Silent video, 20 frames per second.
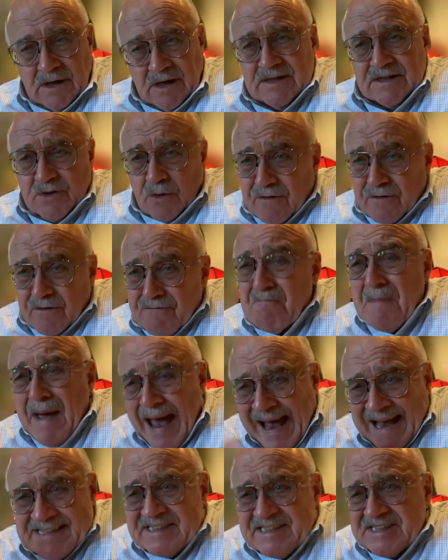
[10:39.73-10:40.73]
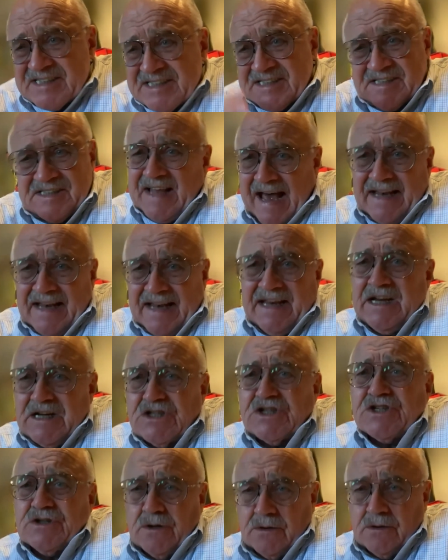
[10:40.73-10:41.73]
sort of masks that
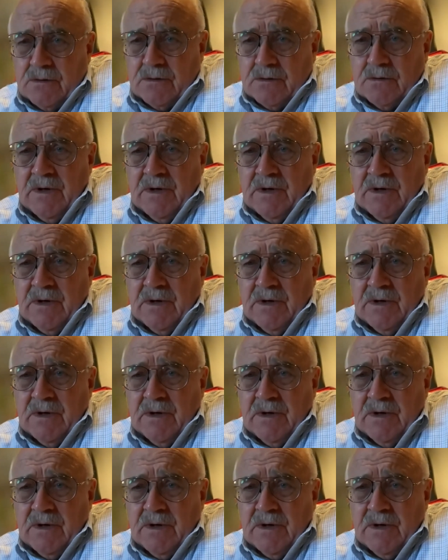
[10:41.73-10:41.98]
issue.